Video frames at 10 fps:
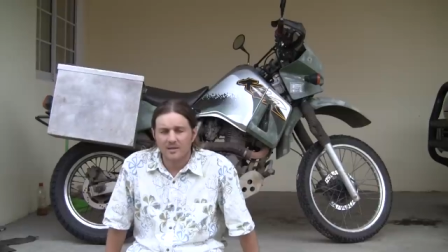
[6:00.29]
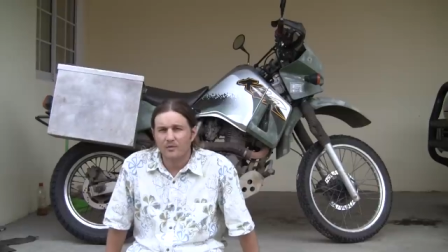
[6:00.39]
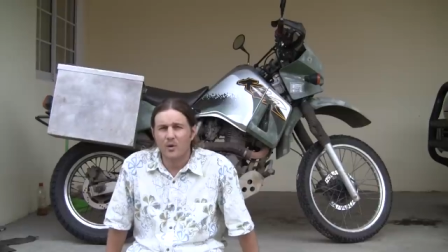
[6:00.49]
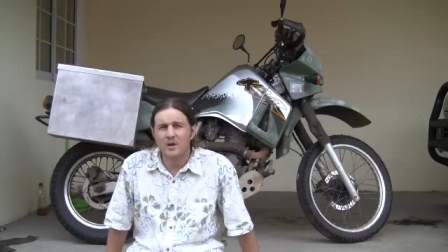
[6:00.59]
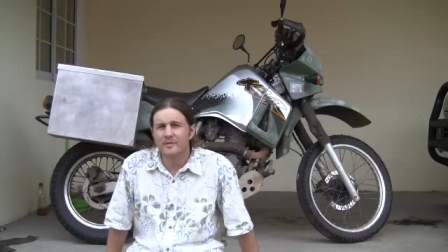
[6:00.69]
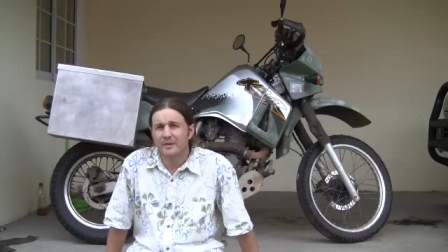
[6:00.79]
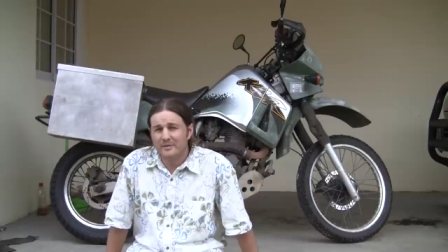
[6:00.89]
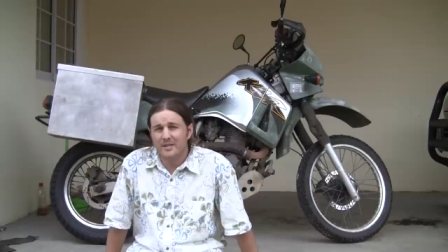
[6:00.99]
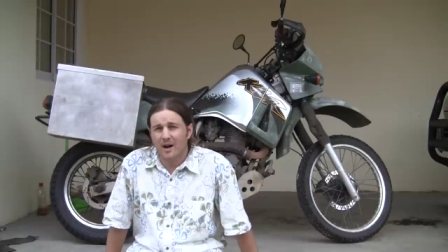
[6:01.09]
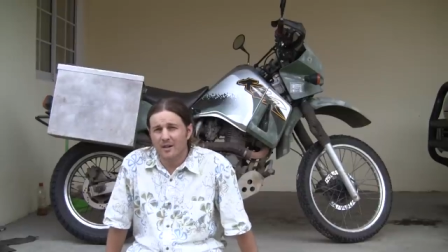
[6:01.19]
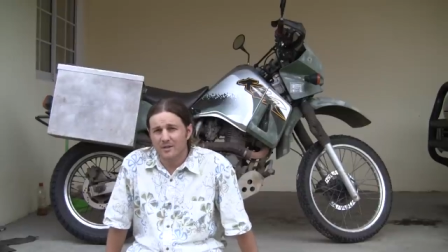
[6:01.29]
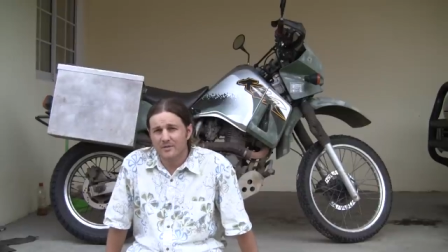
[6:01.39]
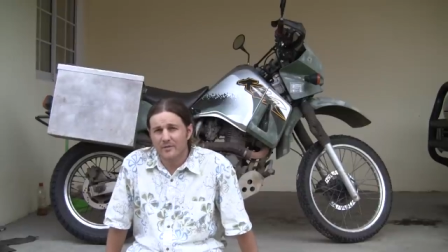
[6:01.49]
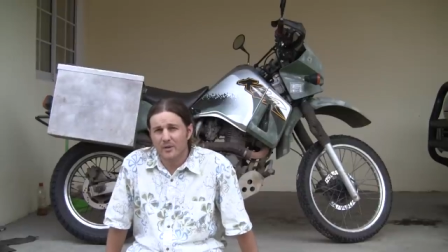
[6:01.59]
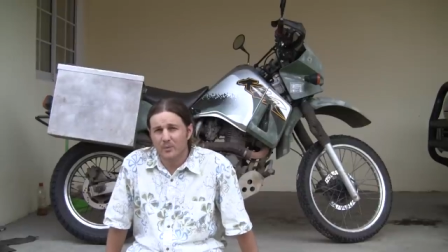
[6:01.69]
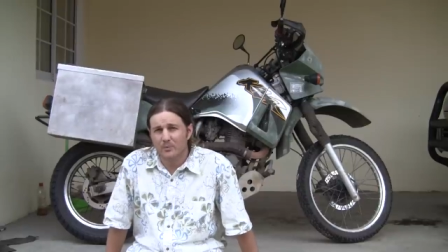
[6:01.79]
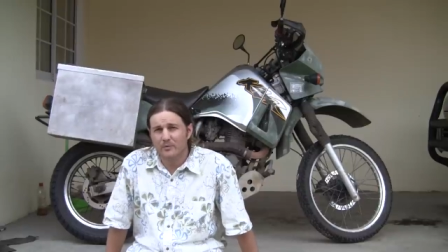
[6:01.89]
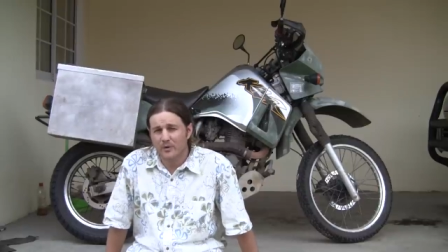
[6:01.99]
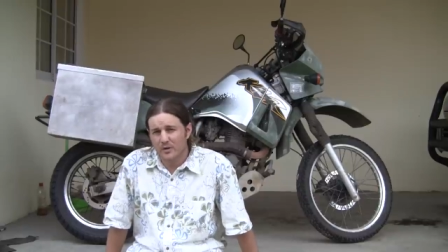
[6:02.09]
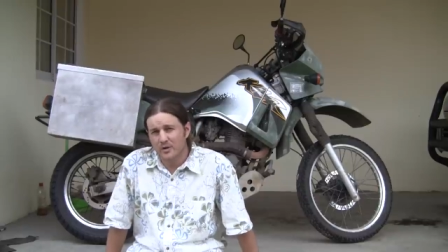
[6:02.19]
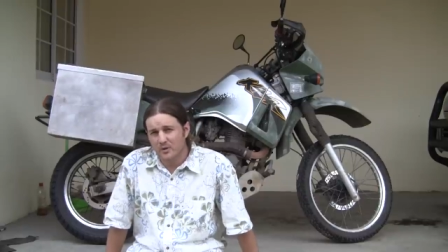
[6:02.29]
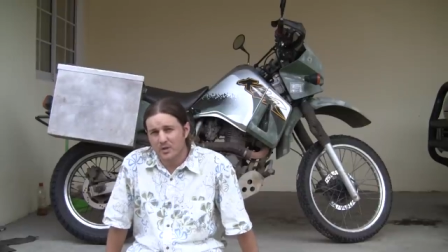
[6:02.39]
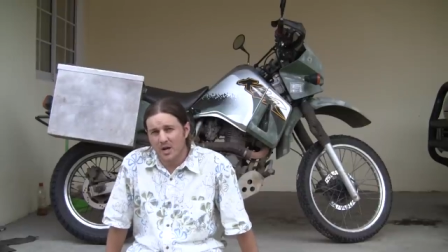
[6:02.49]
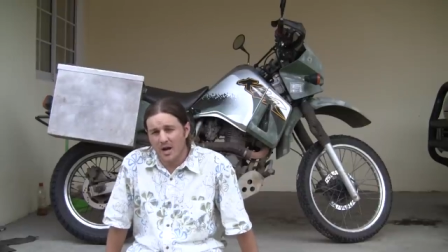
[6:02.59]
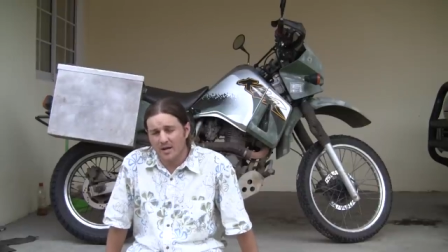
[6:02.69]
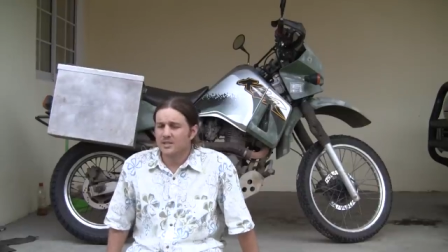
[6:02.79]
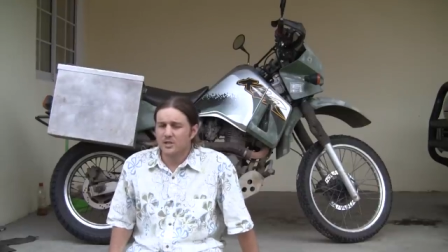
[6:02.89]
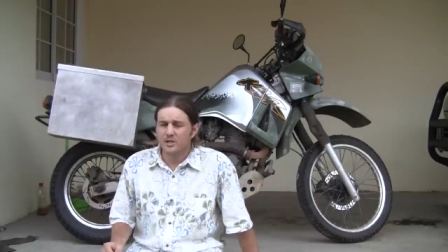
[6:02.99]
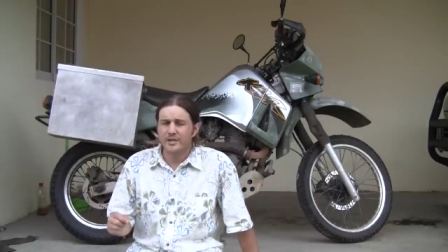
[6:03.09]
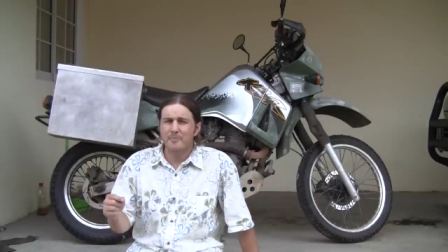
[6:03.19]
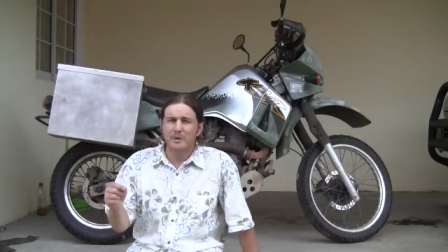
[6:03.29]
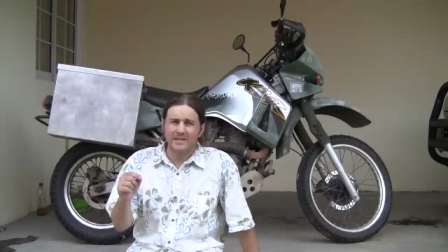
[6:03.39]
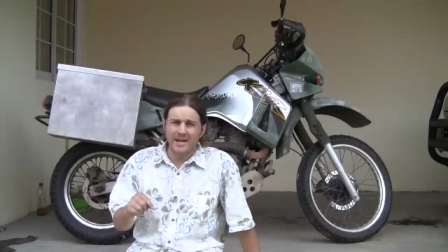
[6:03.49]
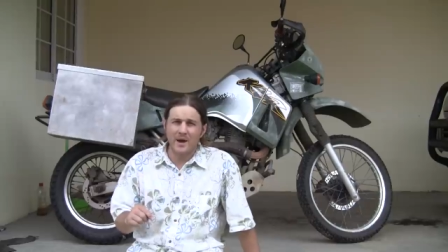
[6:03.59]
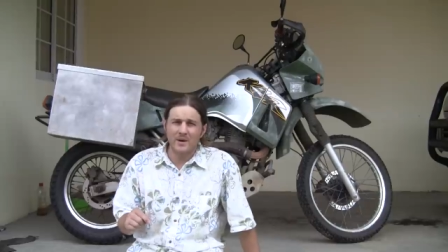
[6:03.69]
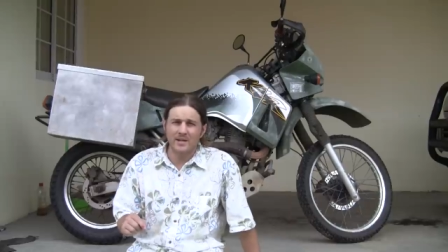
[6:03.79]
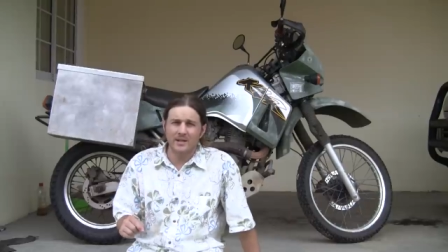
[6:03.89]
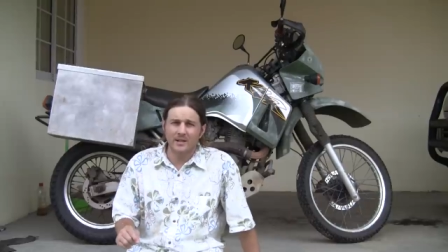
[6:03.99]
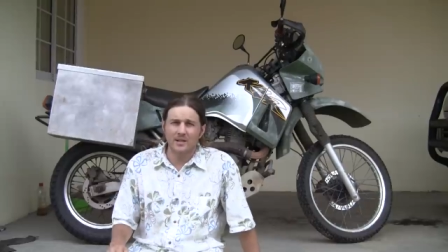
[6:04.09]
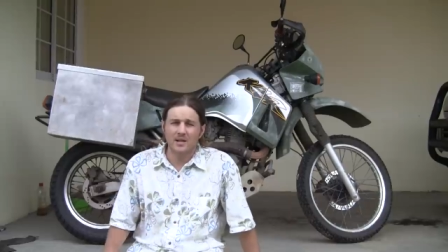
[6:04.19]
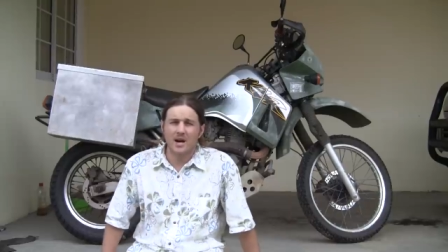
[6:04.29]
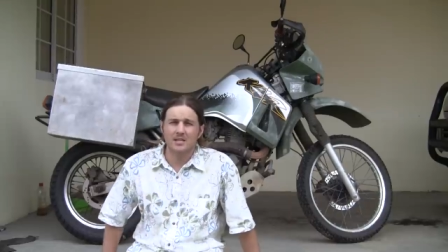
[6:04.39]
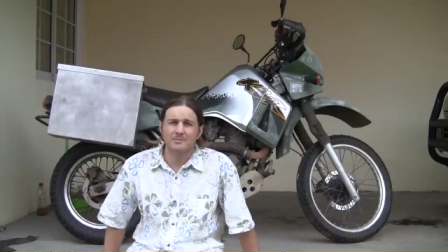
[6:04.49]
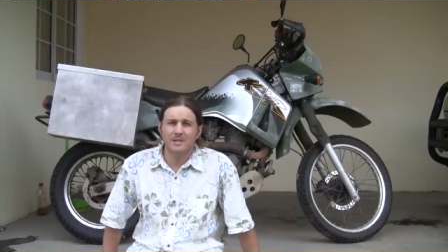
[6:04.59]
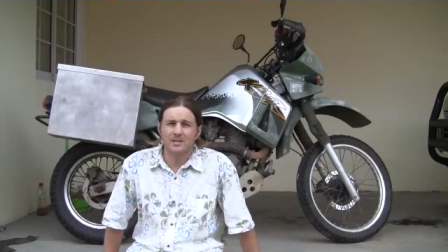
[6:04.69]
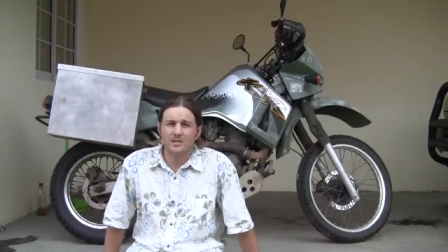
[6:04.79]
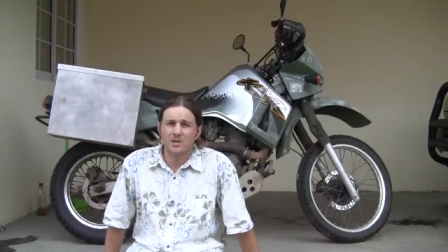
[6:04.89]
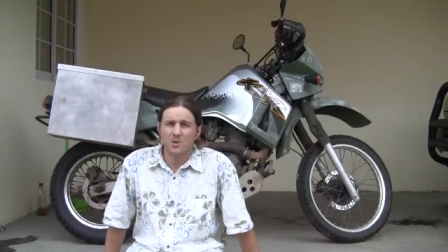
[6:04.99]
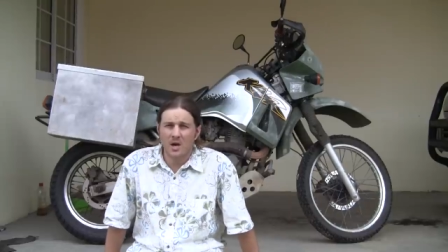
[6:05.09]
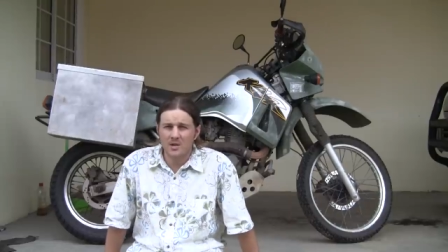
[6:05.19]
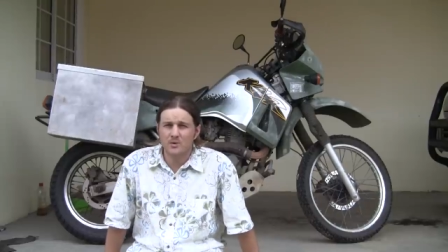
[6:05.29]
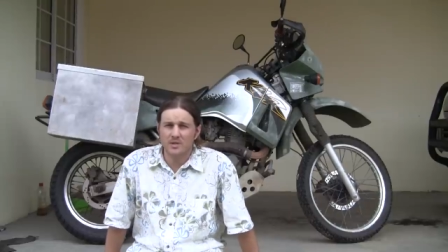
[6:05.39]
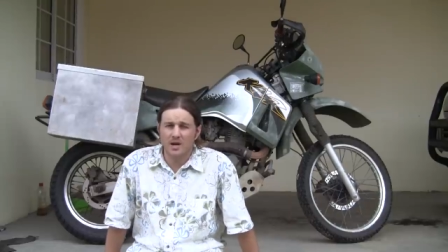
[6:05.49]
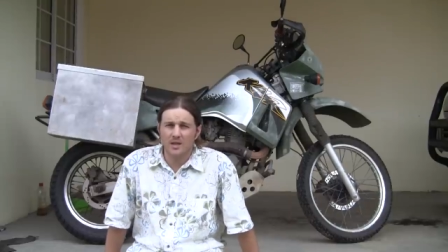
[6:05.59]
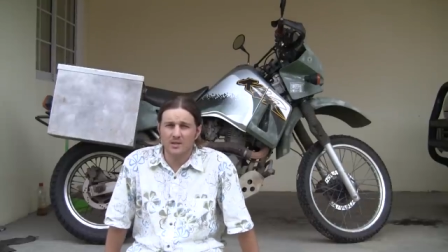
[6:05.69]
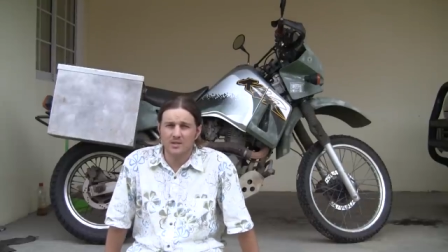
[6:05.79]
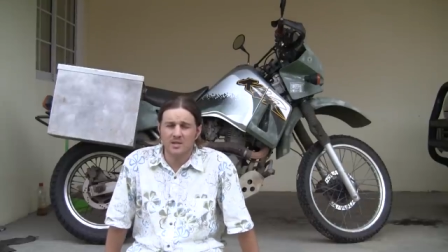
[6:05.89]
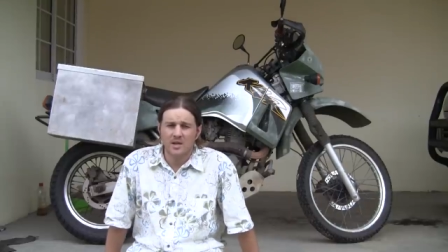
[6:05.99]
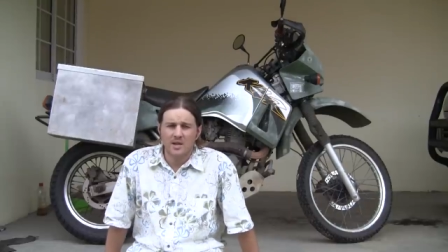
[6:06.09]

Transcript: four hundred fifty dollars for the, for the new shock. To ship it down here cost me two hundred dollars.